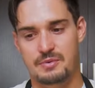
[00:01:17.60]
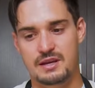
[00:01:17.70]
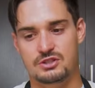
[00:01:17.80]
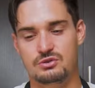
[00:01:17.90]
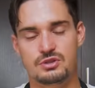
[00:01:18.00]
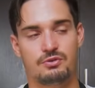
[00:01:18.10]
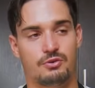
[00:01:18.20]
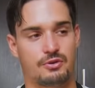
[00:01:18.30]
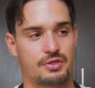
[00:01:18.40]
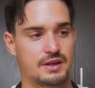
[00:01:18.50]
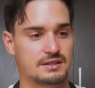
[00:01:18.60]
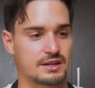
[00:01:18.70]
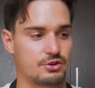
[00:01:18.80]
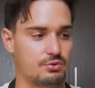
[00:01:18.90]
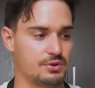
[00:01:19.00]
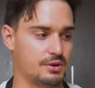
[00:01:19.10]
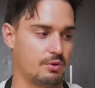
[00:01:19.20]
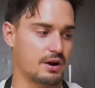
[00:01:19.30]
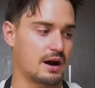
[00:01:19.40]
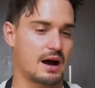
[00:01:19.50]
me, it's useful for things that you really
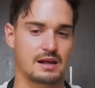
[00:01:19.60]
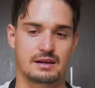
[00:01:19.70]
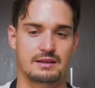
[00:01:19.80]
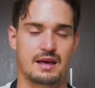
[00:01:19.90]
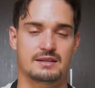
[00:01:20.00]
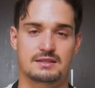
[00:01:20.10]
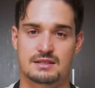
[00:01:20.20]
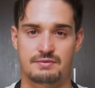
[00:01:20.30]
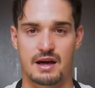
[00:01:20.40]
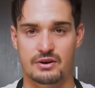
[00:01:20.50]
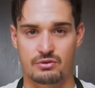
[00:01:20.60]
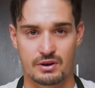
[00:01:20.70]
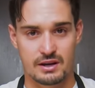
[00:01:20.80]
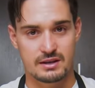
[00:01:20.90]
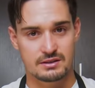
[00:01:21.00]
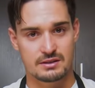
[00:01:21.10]
want to highlight the essence of that ingredient,